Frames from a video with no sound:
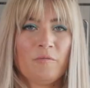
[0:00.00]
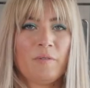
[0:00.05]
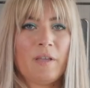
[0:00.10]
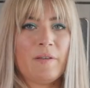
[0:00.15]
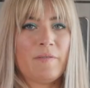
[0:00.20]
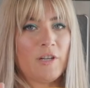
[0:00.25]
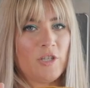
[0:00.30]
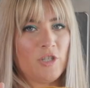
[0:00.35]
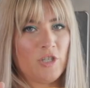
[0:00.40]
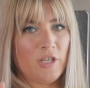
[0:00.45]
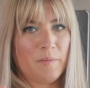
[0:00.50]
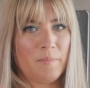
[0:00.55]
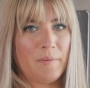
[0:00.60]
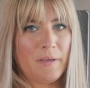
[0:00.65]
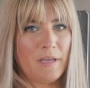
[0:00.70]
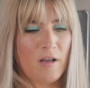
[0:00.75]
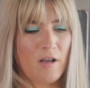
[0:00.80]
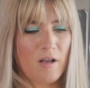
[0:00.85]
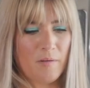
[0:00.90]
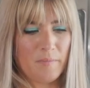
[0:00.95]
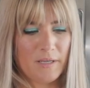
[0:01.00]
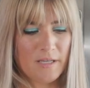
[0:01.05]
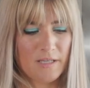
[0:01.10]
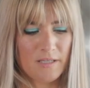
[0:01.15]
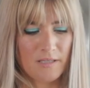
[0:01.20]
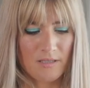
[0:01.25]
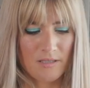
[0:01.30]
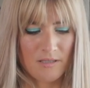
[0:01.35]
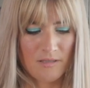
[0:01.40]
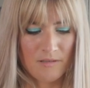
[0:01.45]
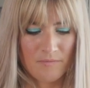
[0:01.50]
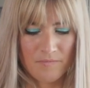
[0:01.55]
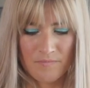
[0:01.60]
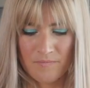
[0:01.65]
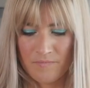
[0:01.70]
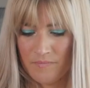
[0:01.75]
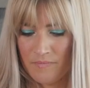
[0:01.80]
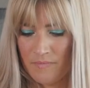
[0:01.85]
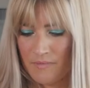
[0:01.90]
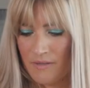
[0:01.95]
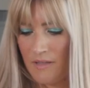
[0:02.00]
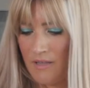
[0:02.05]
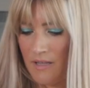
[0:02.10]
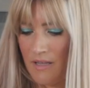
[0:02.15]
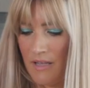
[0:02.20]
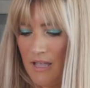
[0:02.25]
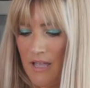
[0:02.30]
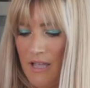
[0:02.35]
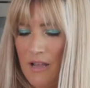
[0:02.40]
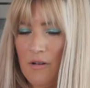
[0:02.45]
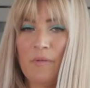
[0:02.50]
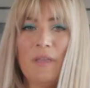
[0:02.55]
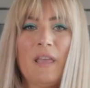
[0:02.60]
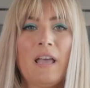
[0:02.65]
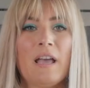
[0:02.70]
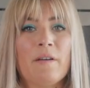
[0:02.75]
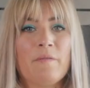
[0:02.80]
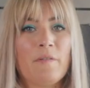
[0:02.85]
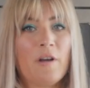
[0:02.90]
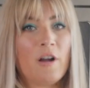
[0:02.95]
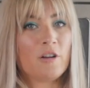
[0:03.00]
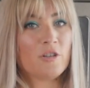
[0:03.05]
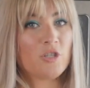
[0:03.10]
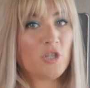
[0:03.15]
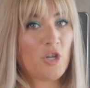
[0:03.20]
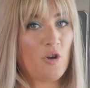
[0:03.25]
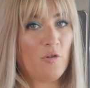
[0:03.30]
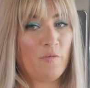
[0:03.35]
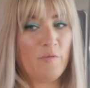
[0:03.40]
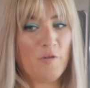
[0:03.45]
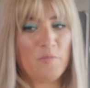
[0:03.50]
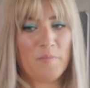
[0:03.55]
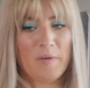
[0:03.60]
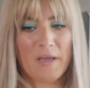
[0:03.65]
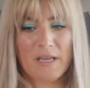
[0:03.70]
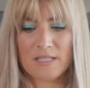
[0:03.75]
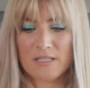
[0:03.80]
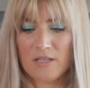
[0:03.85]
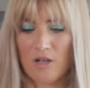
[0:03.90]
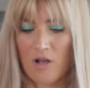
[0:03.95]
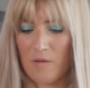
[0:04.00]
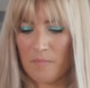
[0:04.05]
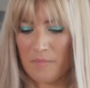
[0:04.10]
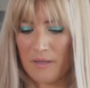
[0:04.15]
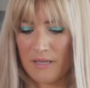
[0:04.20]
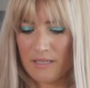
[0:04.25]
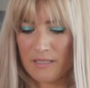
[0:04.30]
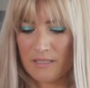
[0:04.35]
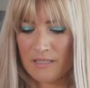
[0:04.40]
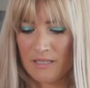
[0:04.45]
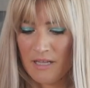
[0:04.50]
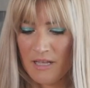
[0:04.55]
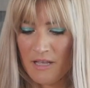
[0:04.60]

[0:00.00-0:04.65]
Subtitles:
We have our chickpea omelet and we have our tofu based omelet.